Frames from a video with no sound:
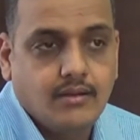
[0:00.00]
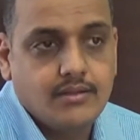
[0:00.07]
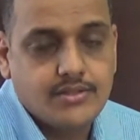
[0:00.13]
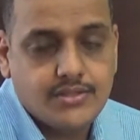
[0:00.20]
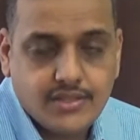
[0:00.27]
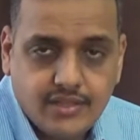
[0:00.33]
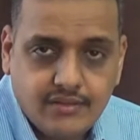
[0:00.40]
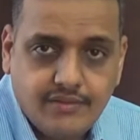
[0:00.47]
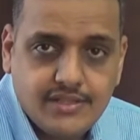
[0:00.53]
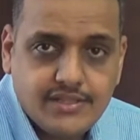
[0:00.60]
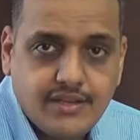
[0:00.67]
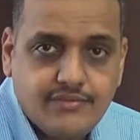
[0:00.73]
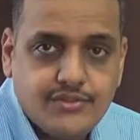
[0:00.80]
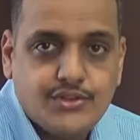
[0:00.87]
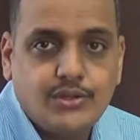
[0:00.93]
Surveys
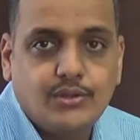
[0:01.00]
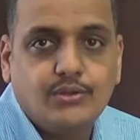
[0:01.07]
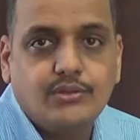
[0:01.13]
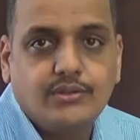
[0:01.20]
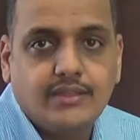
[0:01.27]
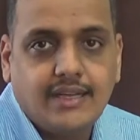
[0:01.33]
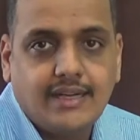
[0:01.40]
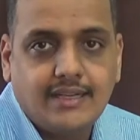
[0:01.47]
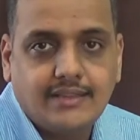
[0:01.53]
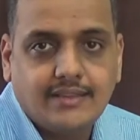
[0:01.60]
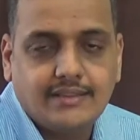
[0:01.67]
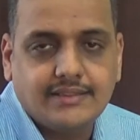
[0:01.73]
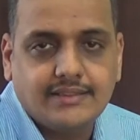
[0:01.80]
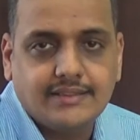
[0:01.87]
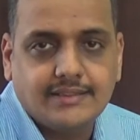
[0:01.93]
have shown that
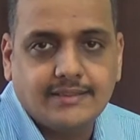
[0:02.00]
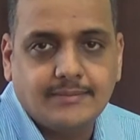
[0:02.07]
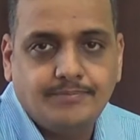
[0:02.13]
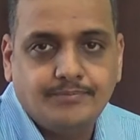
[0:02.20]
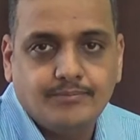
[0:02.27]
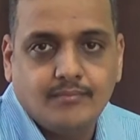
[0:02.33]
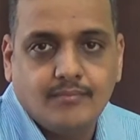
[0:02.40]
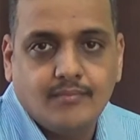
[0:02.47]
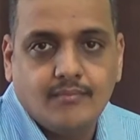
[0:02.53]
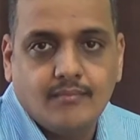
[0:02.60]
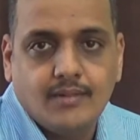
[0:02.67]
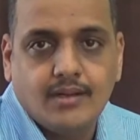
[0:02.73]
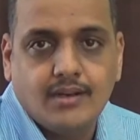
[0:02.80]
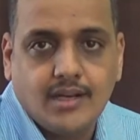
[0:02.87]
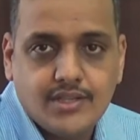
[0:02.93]

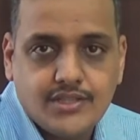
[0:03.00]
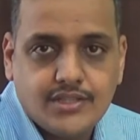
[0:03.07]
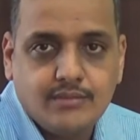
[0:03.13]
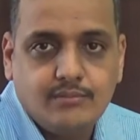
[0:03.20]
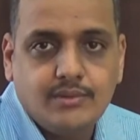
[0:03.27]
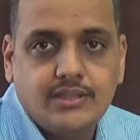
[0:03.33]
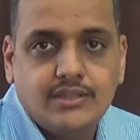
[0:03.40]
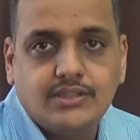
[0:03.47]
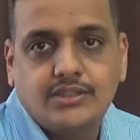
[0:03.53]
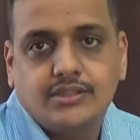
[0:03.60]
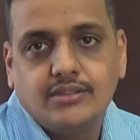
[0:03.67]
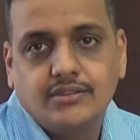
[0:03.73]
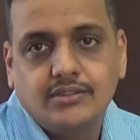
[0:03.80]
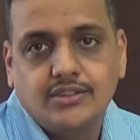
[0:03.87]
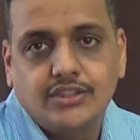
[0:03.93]

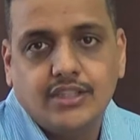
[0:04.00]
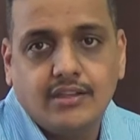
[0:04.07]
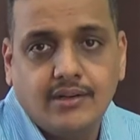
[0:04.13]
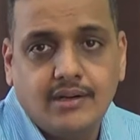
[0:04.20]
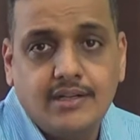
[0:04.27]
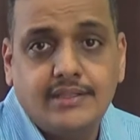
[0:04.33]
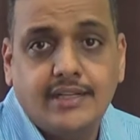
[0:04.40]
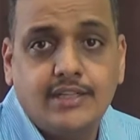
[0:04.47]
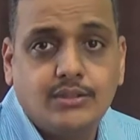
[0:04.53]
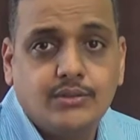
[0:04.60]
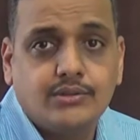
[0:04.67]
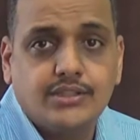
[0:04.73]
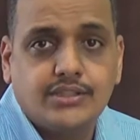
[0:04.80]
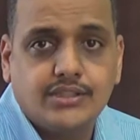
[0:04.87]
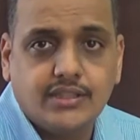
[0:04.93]
customers generally tend to
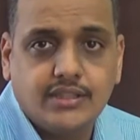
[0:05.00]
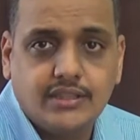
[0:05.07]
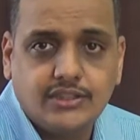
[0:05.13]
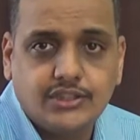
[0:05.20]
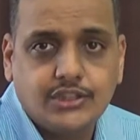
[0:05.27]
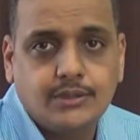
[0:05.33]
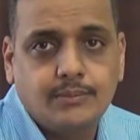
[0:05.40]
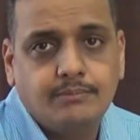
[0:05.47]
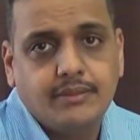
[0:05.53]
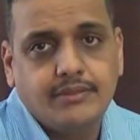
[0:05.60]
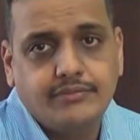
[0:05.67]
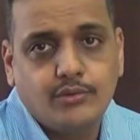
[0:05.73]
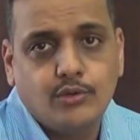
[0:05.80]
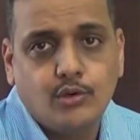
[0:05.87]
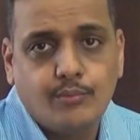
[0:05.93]
research
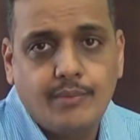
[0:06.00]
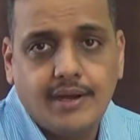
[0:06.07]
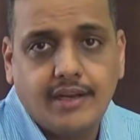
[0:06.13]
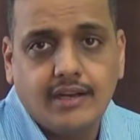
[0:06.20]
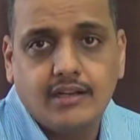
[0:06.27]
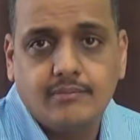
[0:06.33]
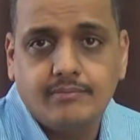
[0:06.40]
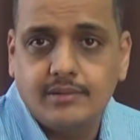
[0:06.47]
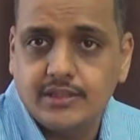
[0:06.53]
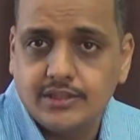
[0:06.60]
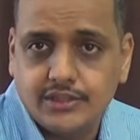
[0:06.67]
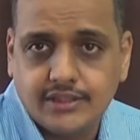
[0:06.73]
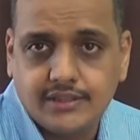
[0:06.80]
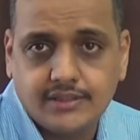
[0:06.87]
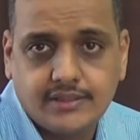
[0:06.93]
before making a
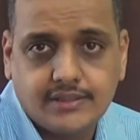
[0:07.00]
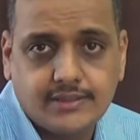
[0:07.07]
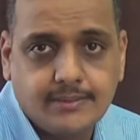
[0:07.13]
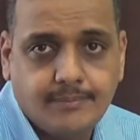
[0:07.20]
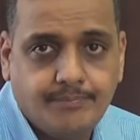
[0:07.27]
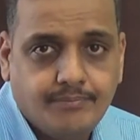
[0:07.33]
purchase.